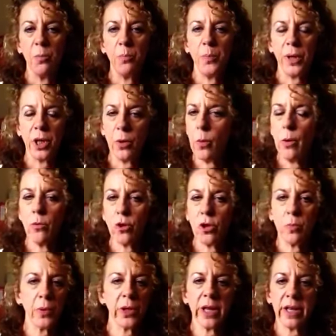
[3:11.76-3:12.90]
but you won't
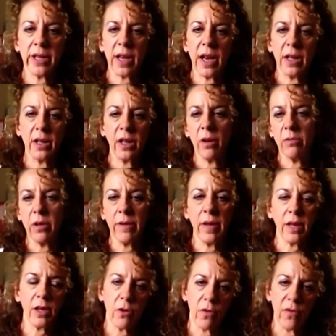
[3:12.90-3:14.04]
just put it aside and go, no,
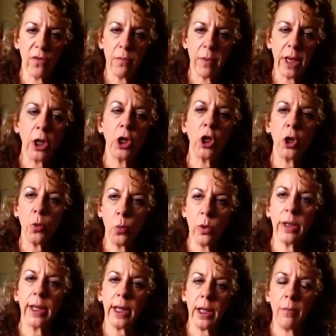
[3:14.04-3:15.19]
that's not for me. You
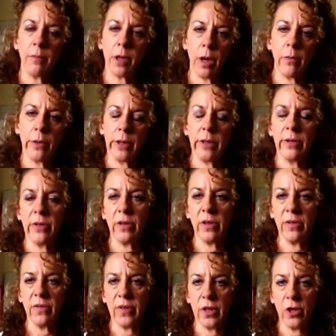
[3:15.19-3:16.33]
will keep going until
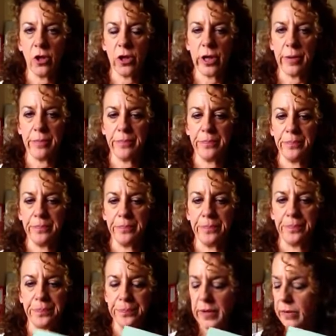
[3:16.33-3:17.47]
you've finished it.
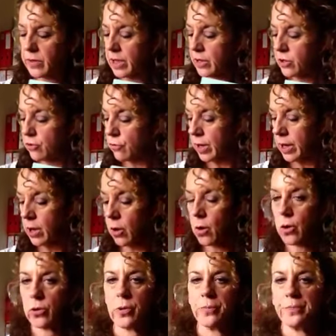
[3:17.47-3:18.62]
So that's try
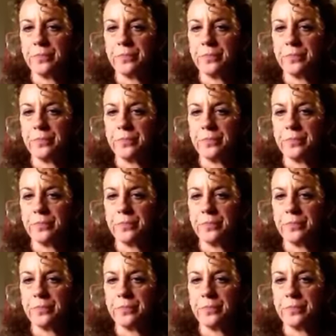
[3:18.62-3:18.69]
hard.